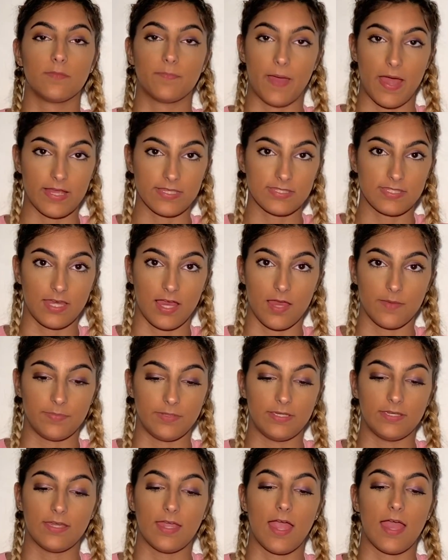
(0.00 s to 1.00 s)
pass the
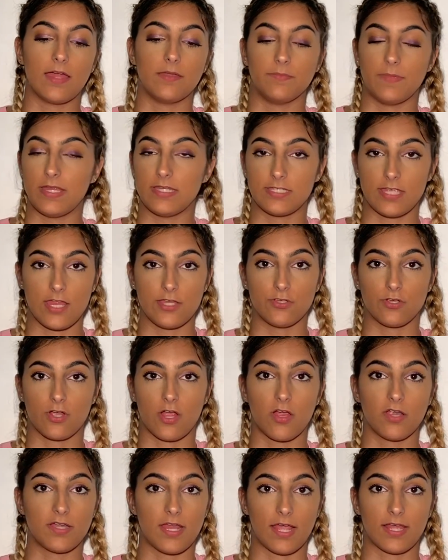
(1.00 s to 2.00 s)
IB and maintain your
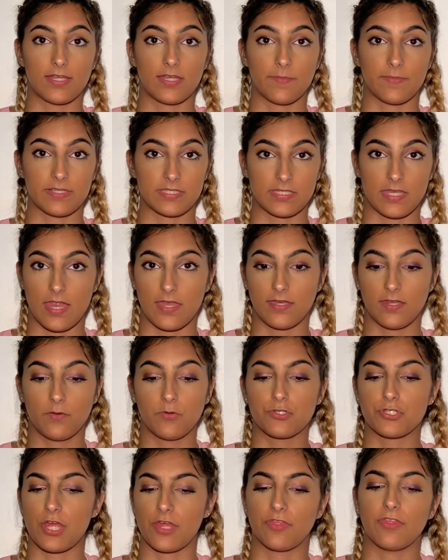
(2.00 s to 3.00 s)
current academic standing,
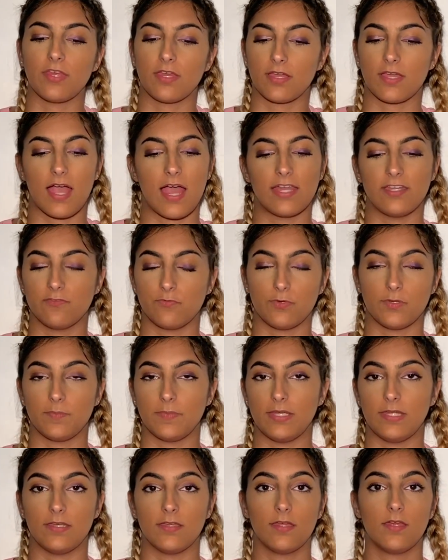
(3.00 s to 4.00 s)
which I think kind of would
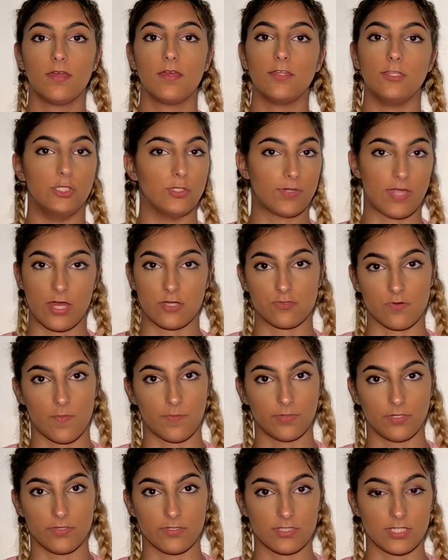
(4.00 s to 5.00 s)
mean you can't drop
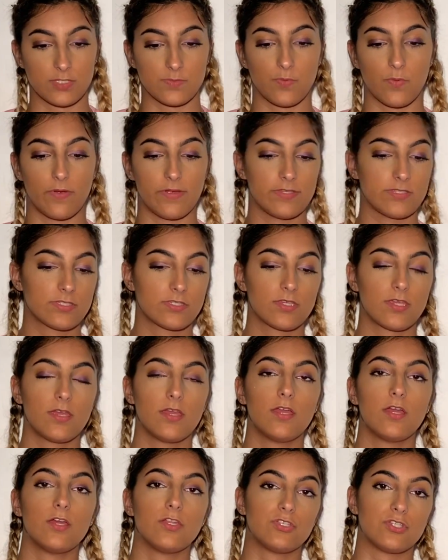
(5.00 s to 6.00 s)
below 6 points.
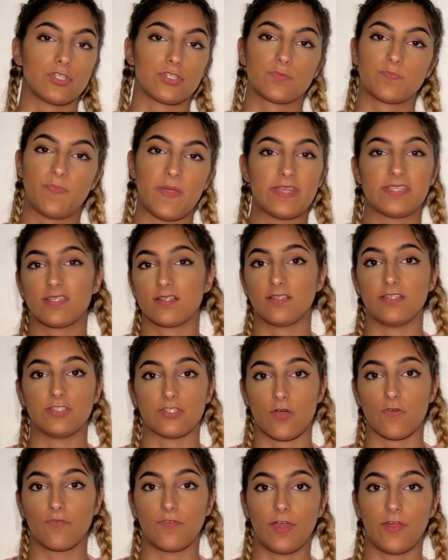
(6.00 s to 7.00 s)
Just basically
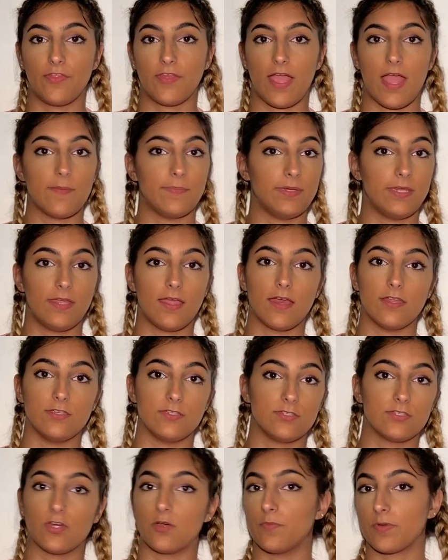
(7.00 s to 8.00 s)
don't fail the IB
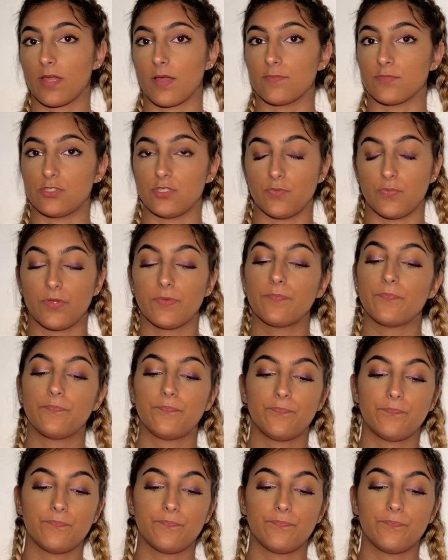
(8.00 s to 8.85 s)
and don't become stupid.